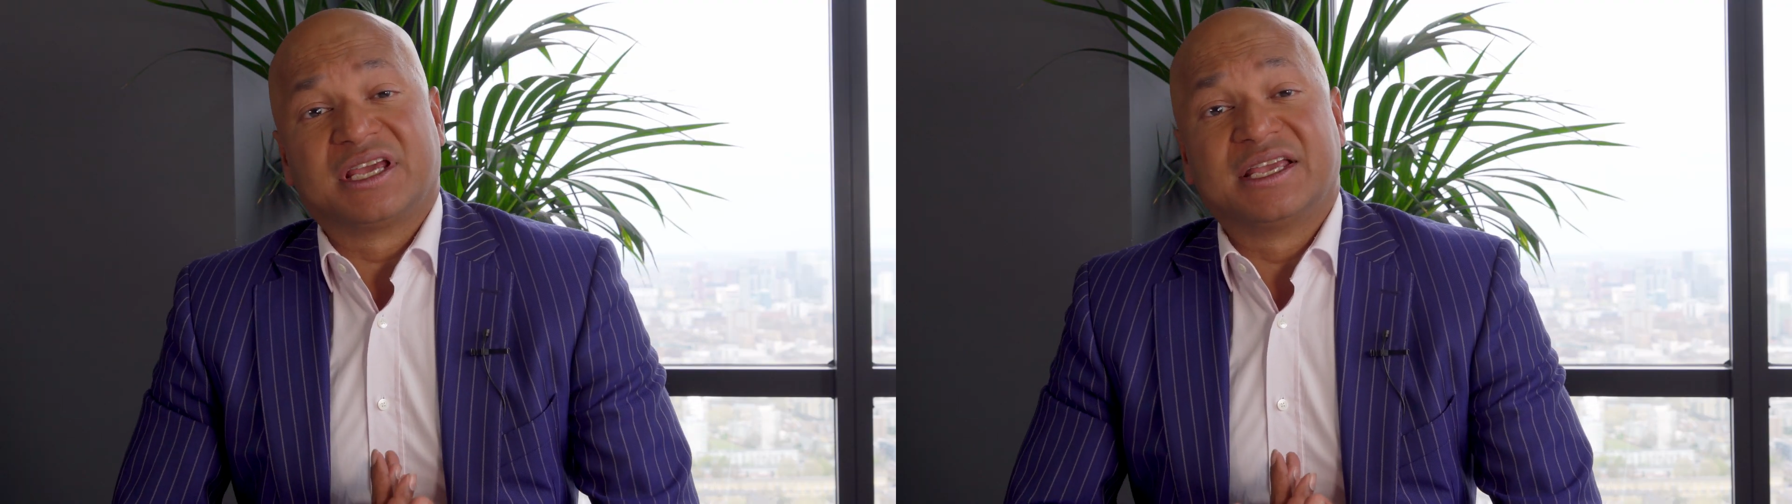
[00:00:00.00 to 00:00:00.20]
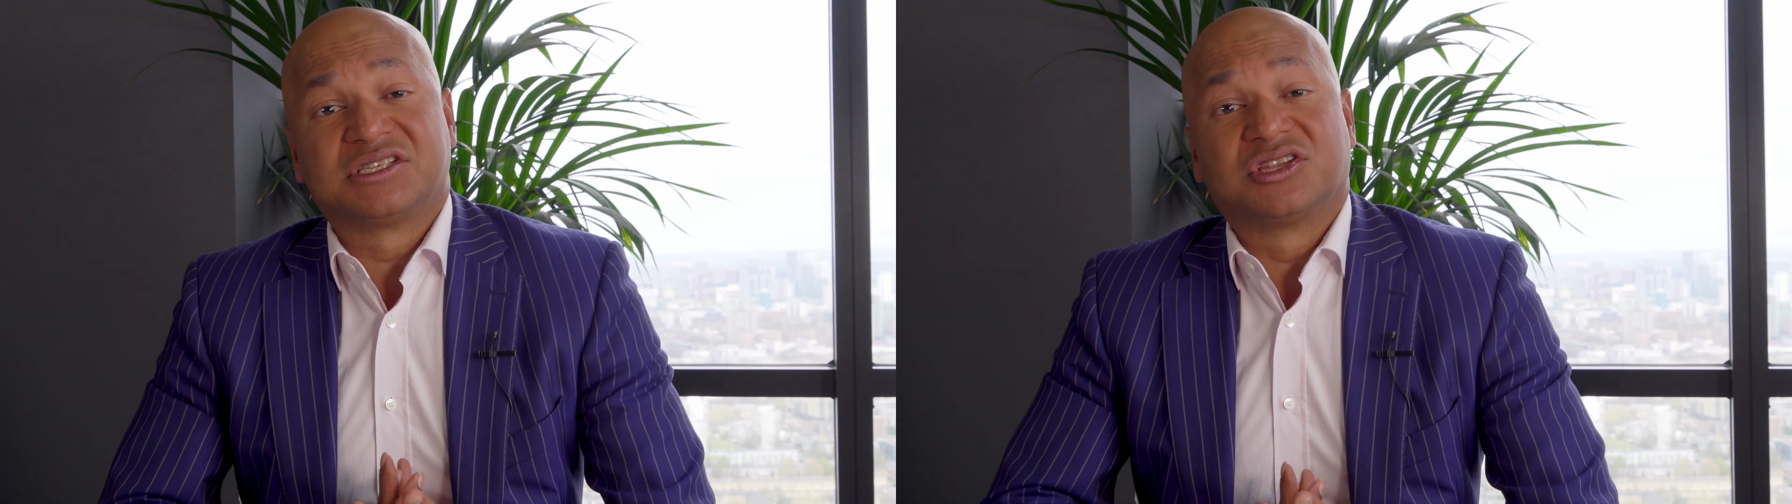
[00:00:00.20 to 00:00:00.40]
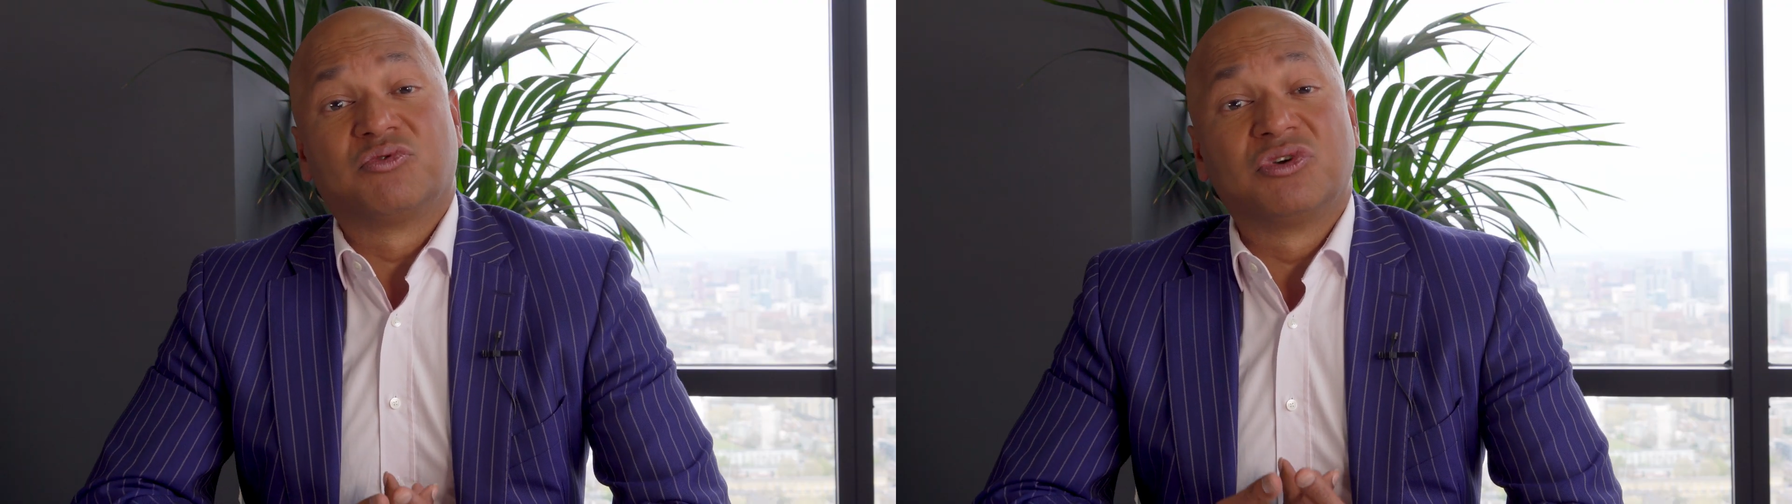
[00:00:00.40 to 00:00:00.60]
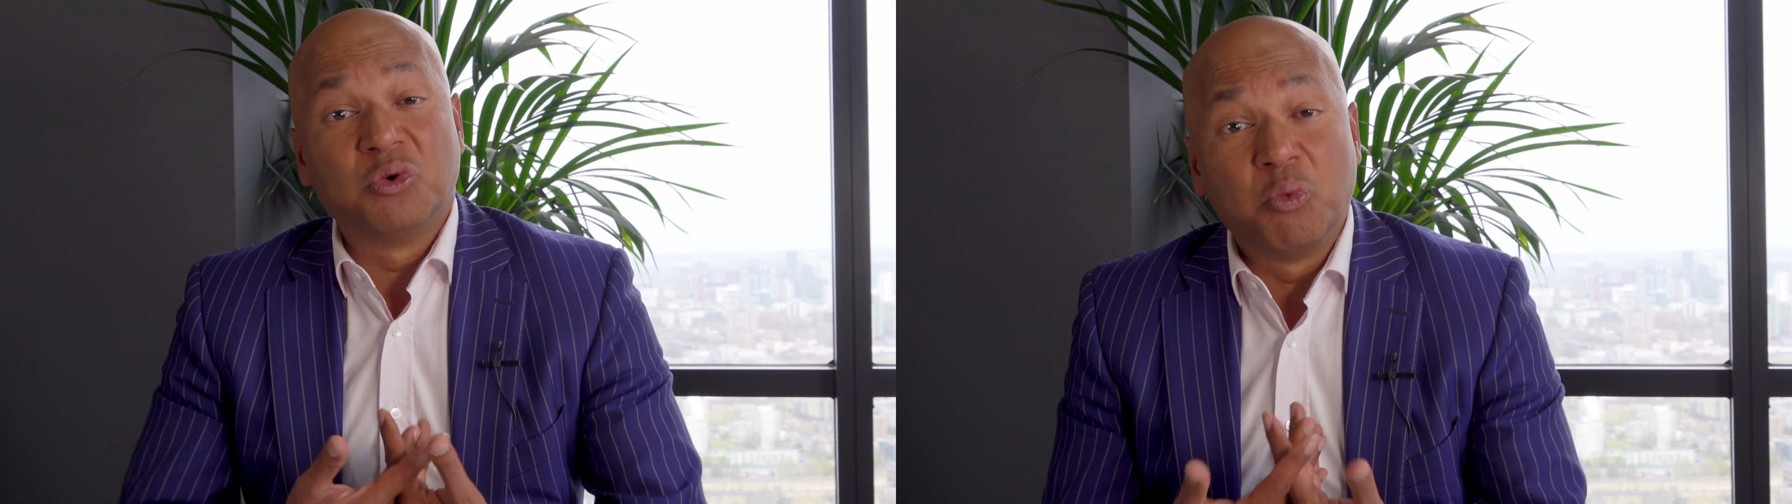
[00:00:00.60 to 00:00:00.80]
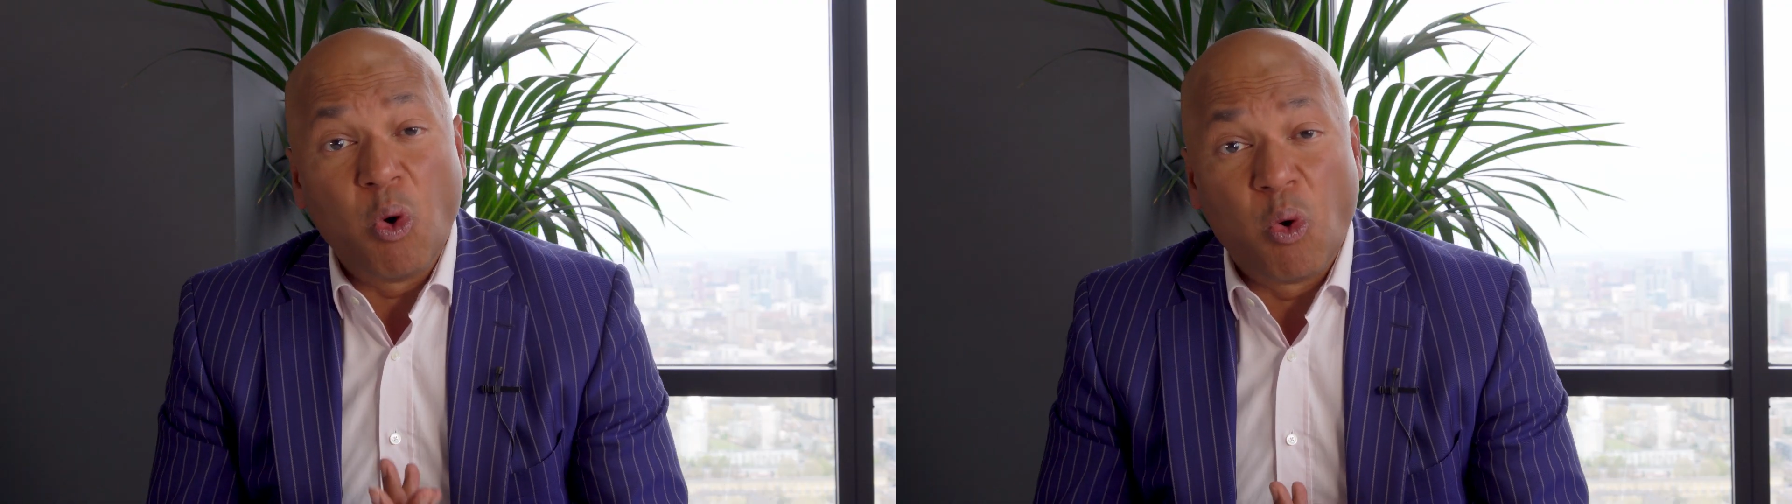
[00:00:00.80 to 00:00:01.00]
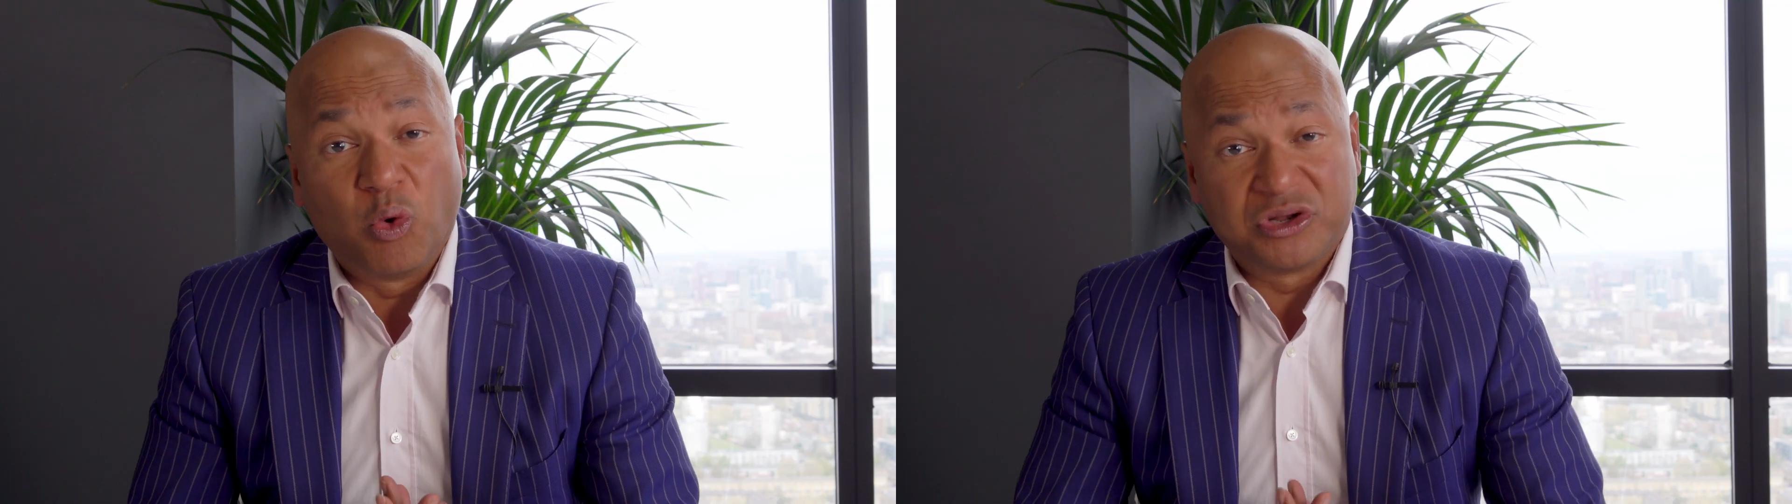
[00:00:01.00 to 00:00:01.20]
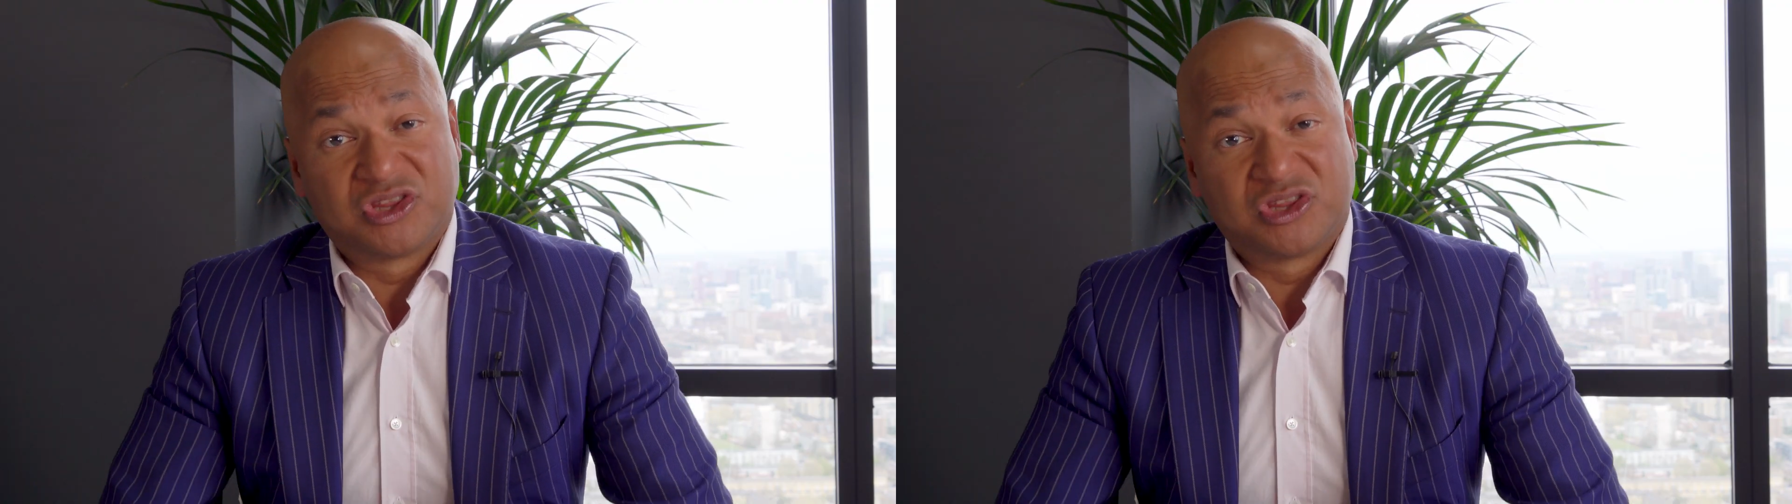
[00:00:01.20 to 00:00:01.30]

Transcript: is the reward,